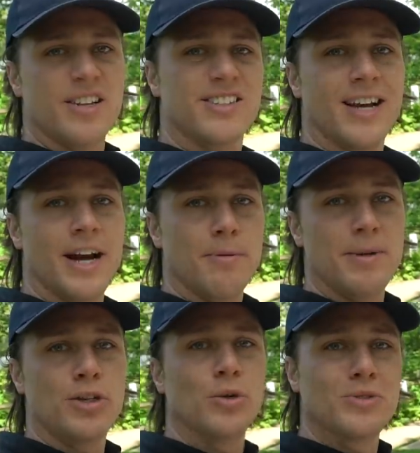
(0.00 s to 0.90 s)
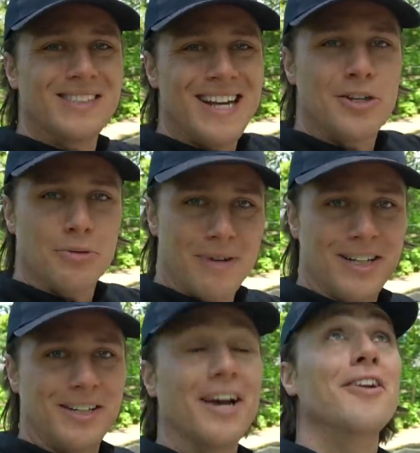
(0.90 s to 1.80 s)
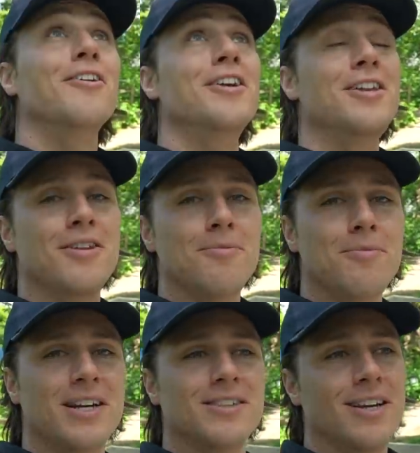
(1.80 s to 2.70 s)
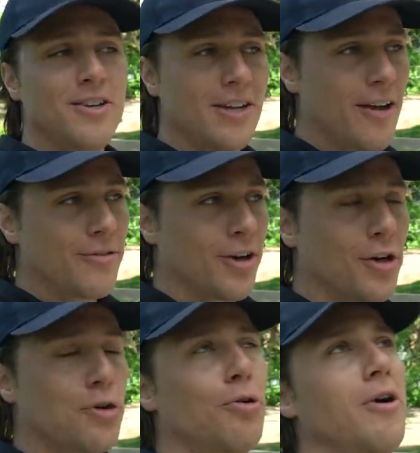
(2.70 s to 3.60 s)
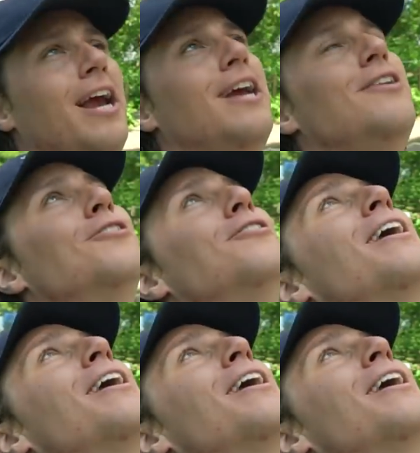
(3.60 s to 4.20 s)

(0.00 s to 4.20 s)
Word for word: to the side a bit. Don't stand directly underneath them because then you'll have to crane your